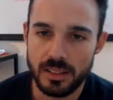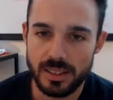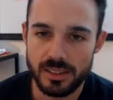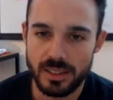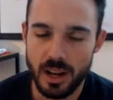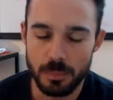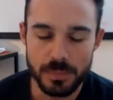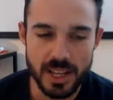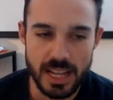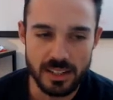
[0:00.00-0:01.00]
doesn't
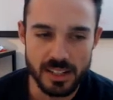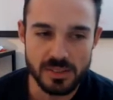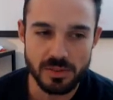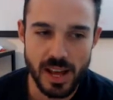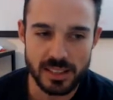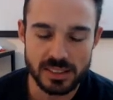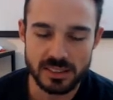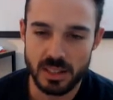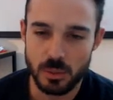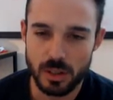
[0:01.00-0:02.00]
update as fast
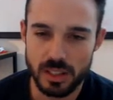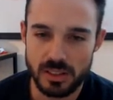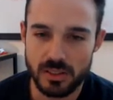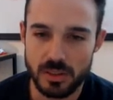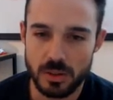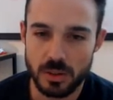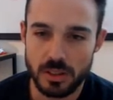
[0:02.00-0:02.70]
as I'd want it to.